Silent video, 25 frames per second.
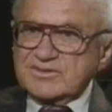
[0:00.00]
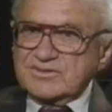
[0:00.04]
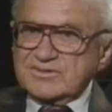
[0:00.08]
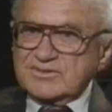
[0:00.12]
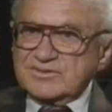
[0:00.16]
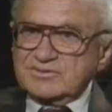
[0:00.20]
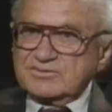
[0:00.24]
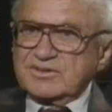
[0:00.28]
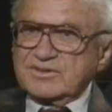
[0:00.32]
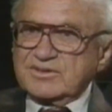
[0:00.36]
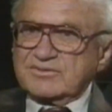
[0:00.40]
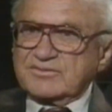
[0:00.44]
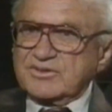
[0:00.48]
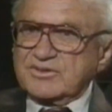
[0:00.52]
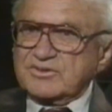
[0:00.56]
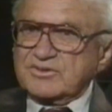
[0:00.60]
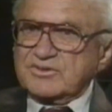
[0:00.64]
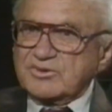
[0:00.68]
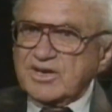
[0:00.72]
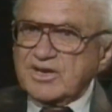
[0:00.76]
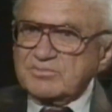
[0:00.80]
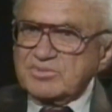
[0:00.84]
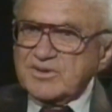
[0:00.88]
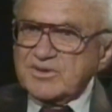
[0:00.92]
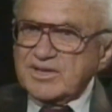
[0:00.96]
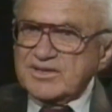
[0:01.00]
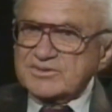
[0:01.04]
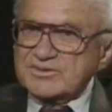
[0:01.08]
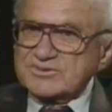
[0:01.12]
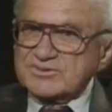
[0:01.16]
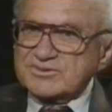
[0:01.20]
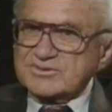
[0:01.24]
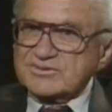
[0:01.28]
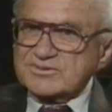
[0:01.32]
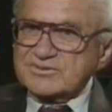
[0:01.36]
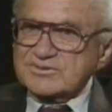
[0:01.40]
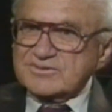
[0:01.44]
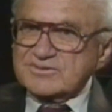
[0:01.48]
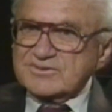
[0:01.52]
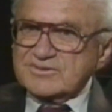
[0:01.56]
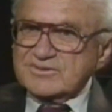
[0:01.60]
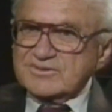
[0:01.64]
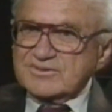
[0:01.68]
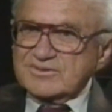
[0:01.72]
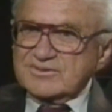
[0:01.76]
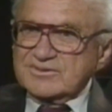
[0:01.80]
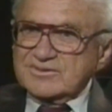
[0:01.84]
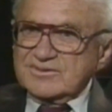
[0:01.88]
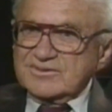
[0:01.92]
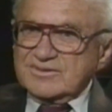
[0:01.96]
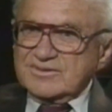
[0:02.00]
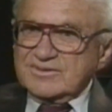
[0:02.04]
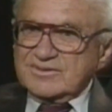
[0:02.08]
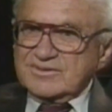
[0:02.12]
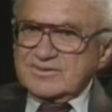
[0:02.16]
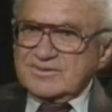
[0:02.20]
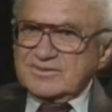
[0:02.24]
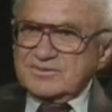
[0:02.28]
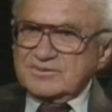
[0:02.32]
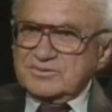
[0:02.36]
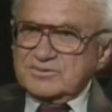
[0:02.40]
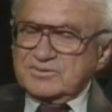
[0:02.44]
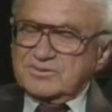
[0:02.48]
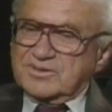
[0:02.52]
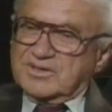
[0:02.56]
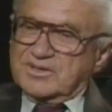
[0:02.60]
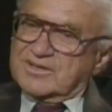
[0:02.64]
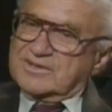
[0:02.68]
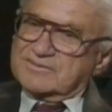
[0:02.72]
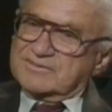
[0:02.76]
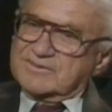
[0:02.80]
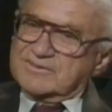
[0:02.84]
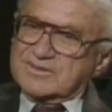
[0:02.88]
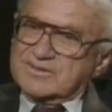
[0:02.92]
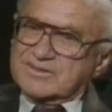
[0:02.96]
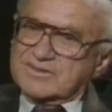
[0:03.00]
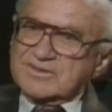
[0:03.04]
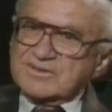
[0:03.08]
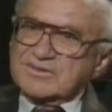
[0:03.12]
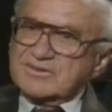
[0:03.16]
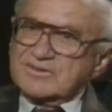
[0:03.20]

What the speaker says: You have the dropouts, you have the